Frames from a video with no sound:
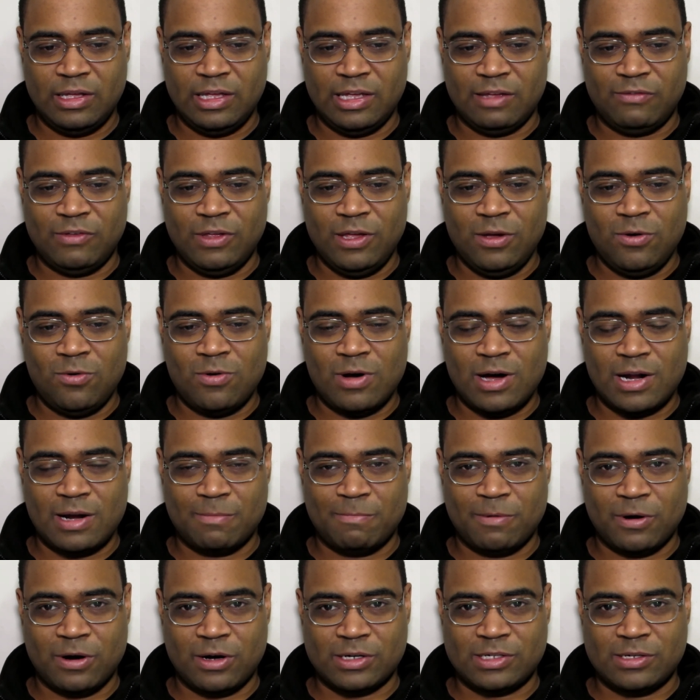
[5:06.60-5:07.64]
If you want a
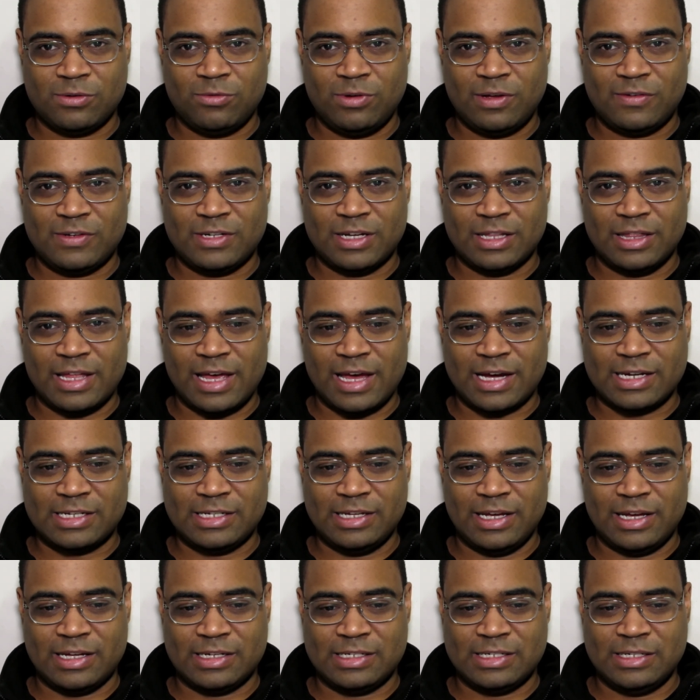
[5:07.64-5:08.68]
person with
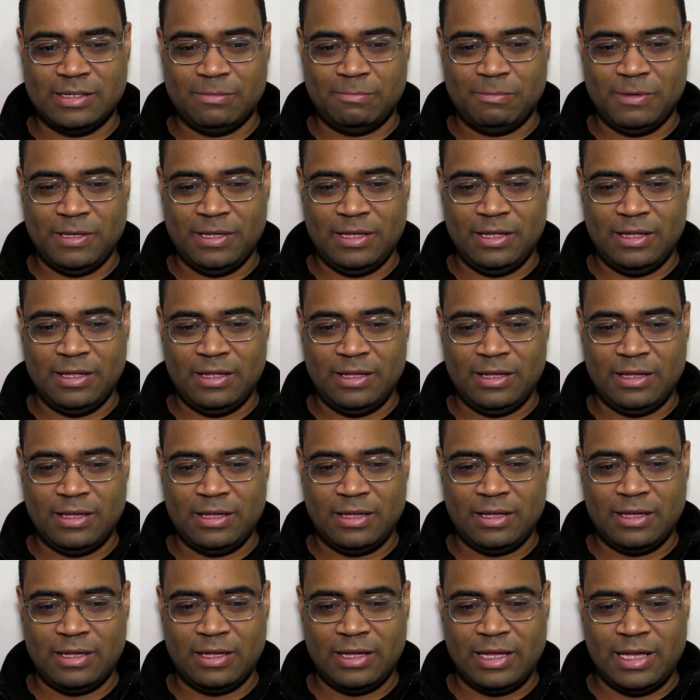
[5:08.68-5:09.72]
dyslexia to be
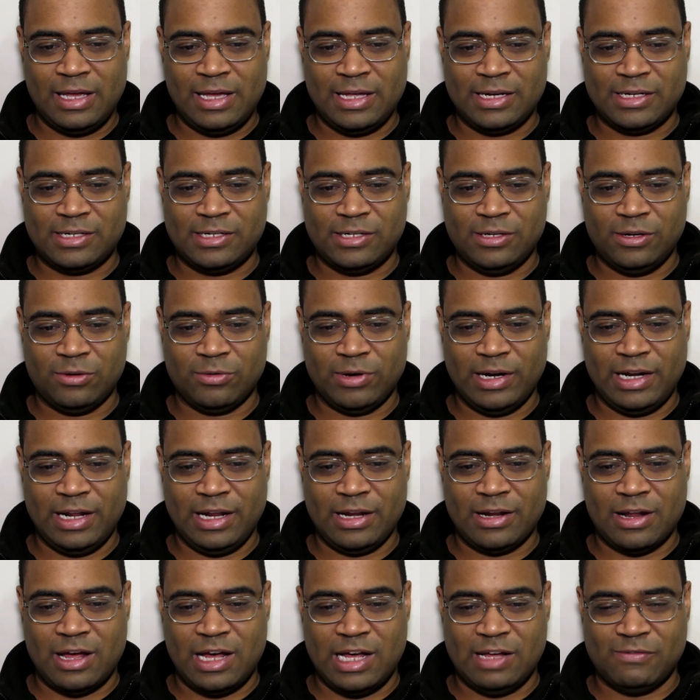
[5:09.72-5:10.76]
into
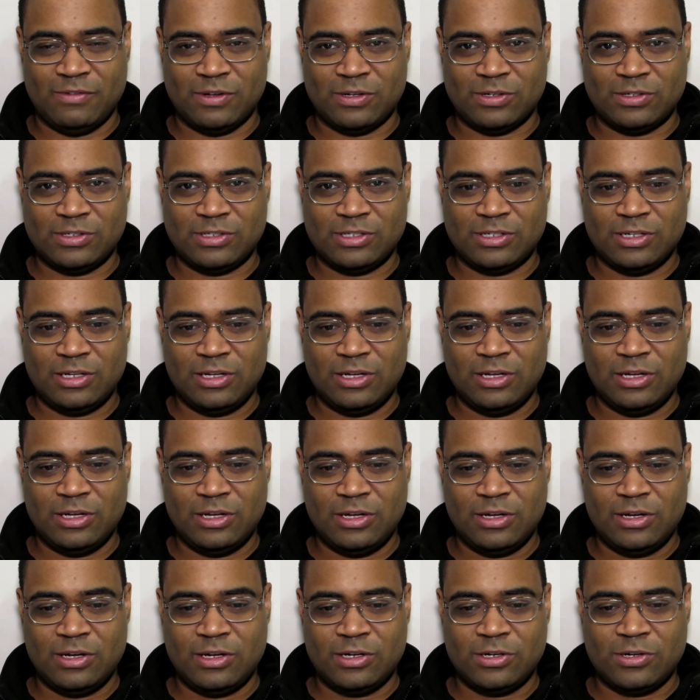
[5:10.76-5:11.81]
reading novels,
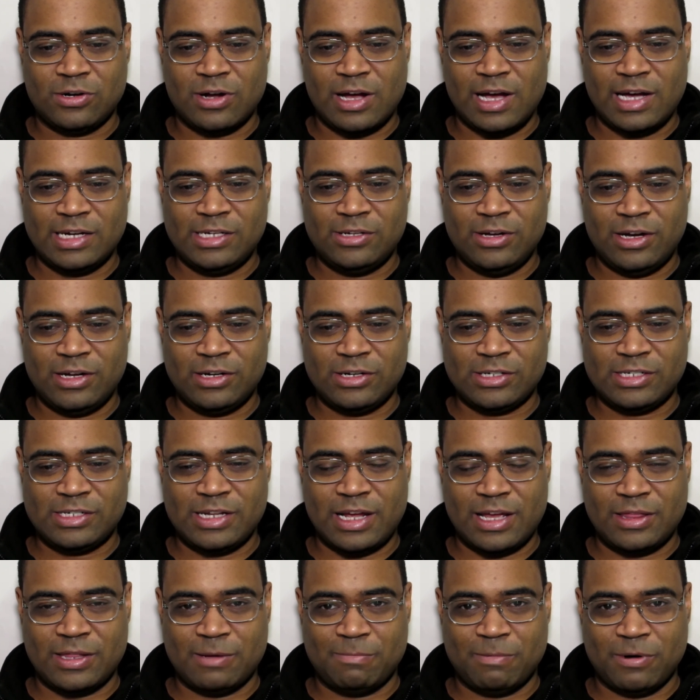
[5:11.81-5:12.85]
try to
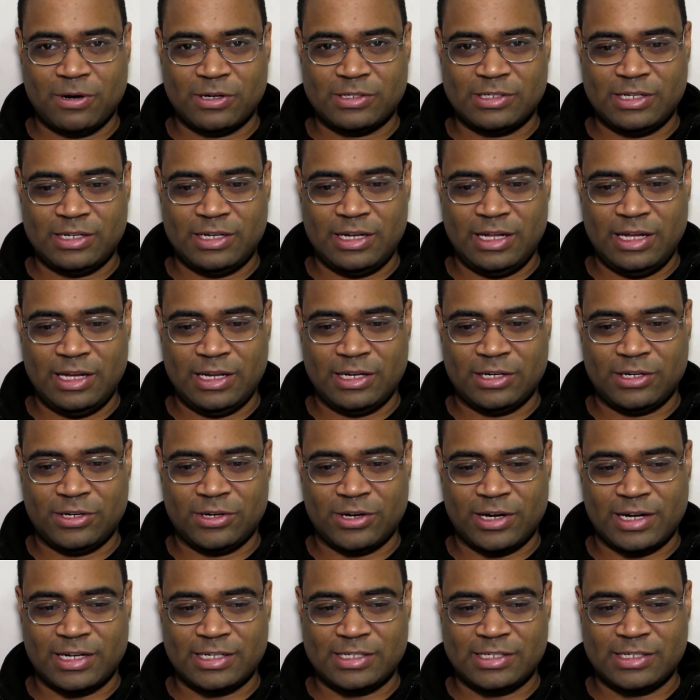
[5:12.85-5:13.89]
understand the person's
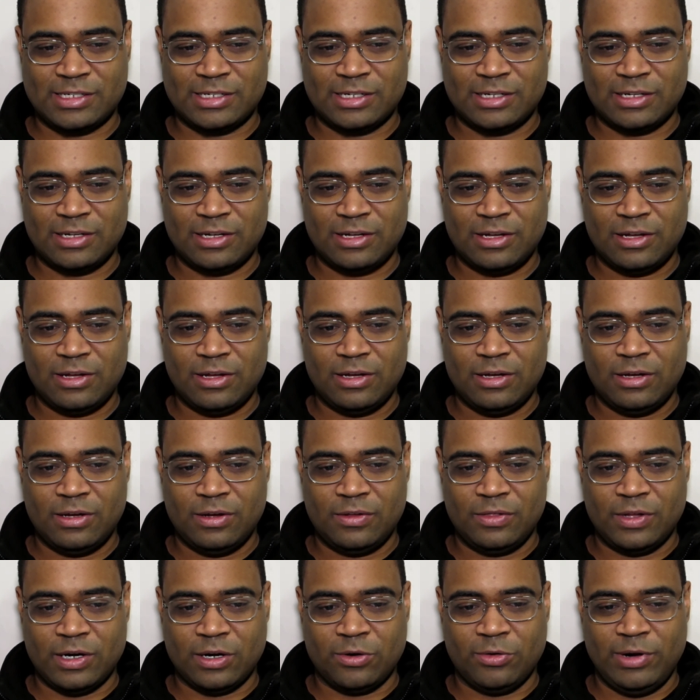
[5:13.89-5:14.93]
interest,
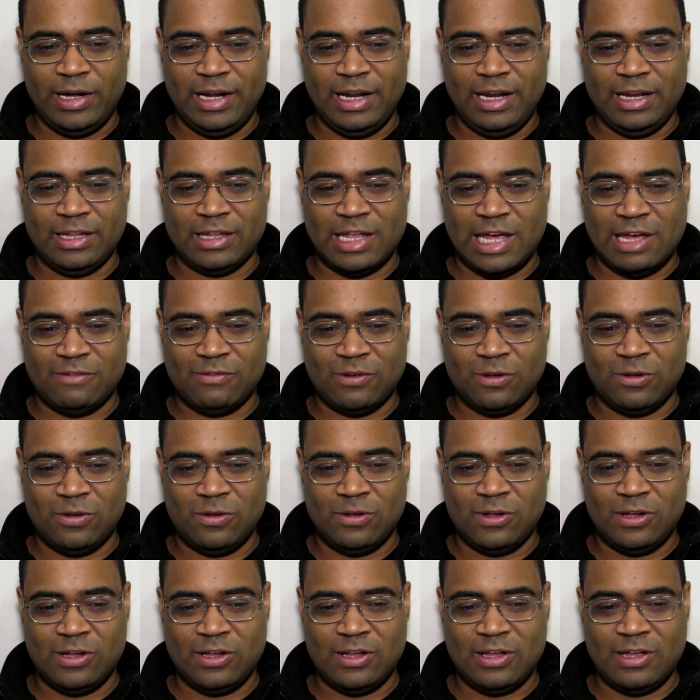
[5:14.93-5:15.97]
their reading
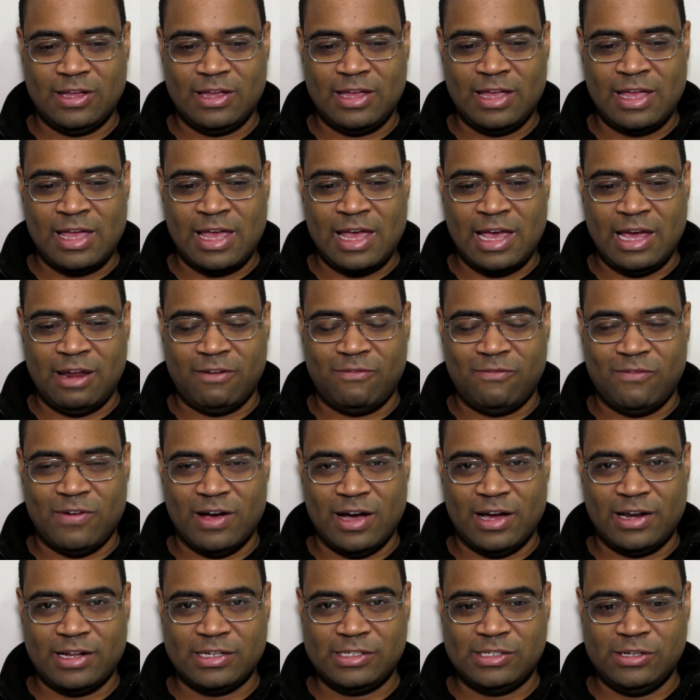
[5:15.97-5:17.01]
level, and
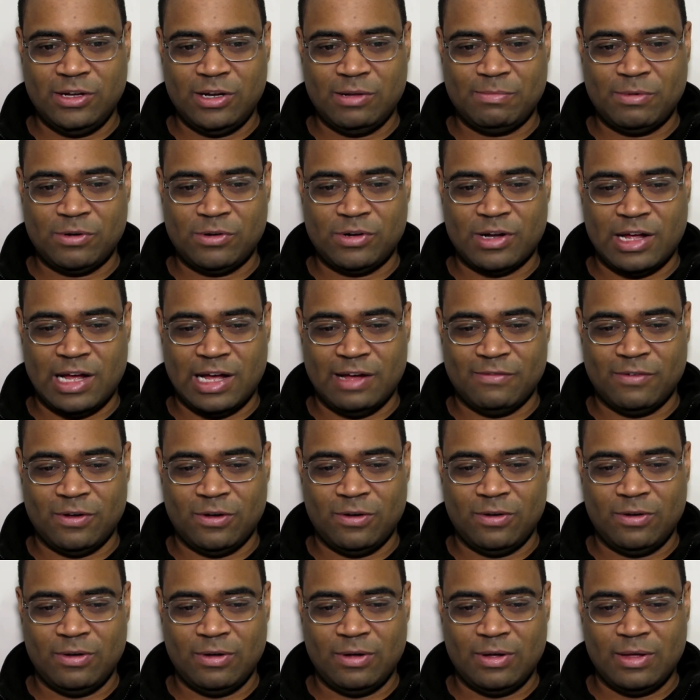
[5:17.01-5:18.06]
find a suitable
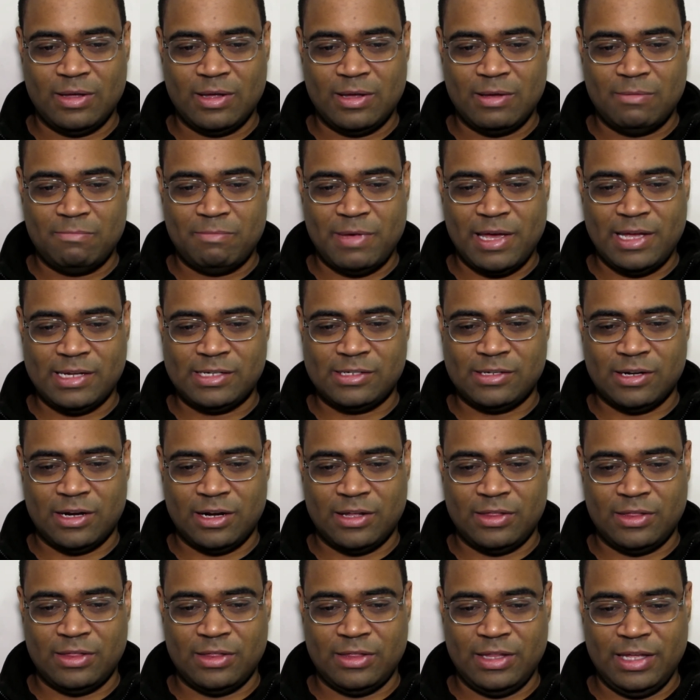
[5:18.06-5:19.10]
novel based
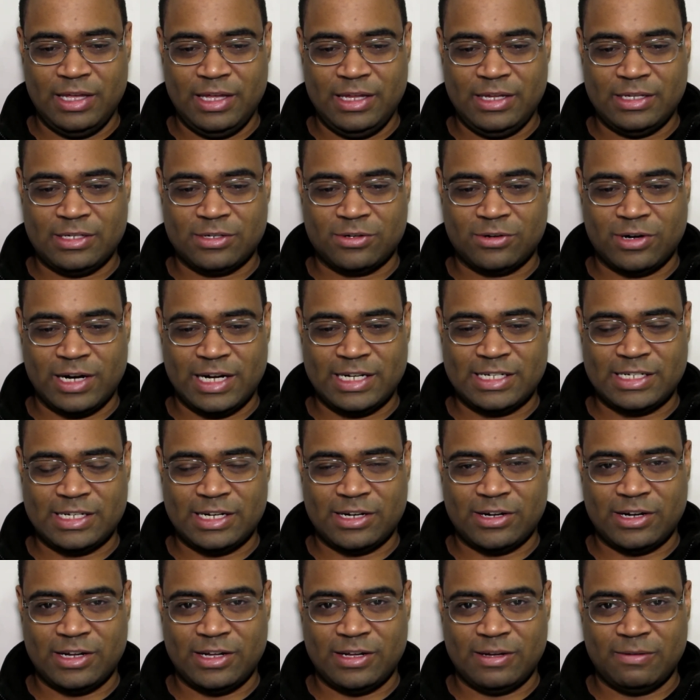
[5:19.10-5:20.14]
on these
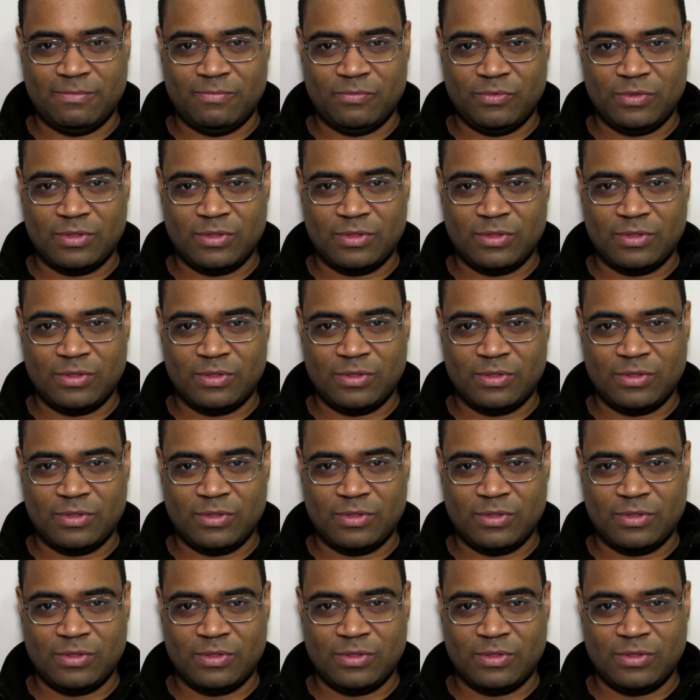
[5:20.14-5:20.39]
criteria.